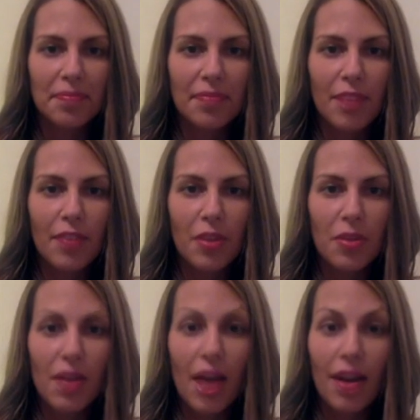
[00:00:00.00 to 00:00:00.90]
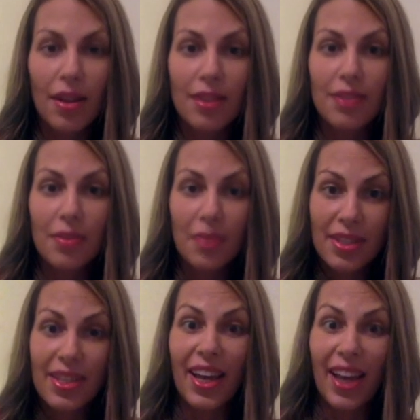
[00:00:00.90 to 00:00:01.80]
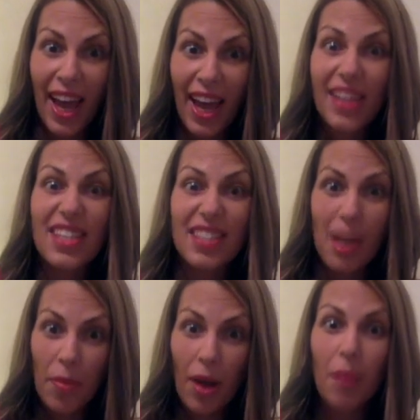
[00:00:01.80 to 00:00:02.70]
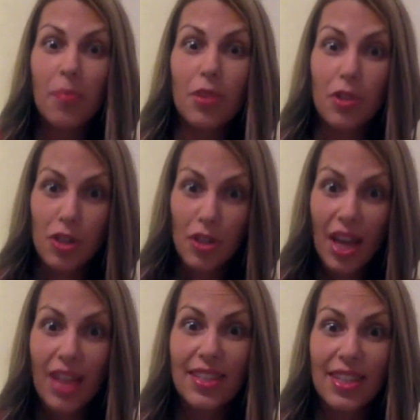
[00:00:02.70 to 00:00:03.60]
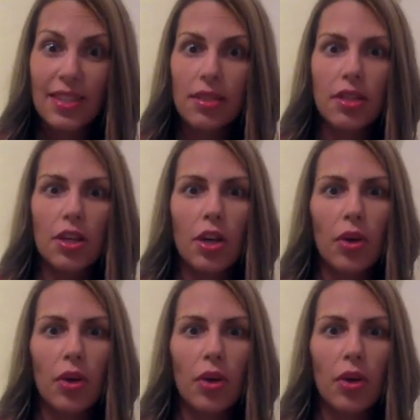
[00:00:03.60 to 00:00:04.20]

Even though Saturn is the one saying, hey, step up, learn your lessons,